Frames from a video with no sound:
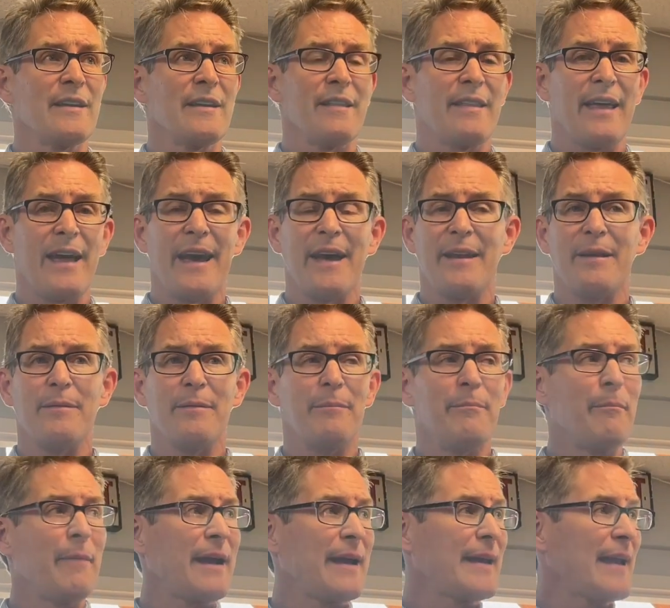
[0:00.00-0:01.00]
that
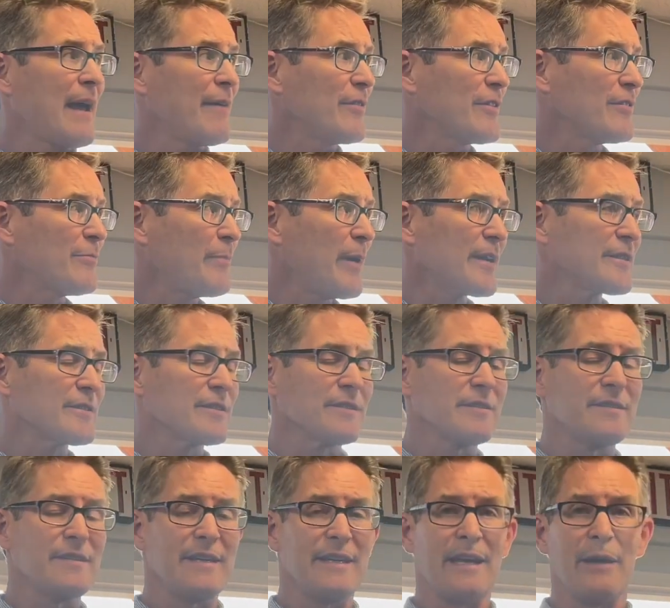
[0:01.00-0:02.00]
might have a
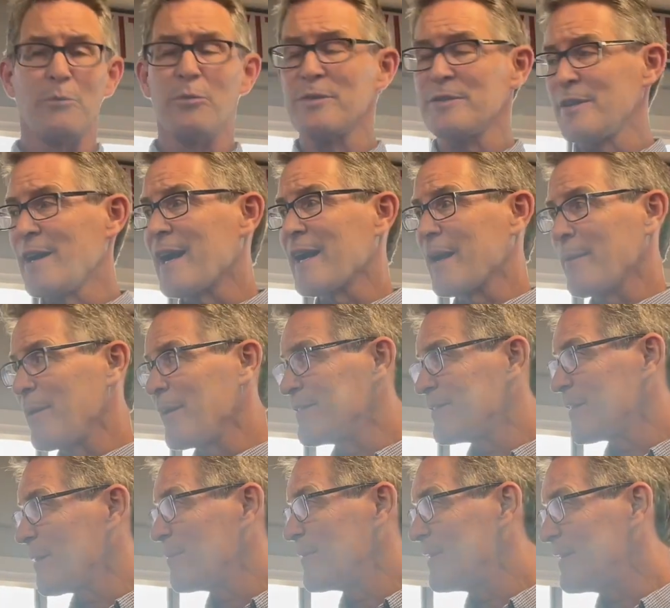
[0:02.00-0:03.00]
specialty, and we'll talk about
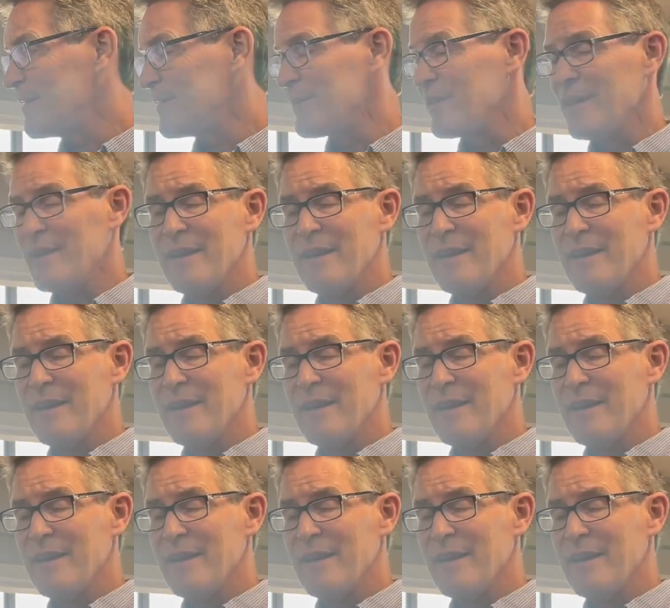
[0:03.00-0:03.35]
some of these,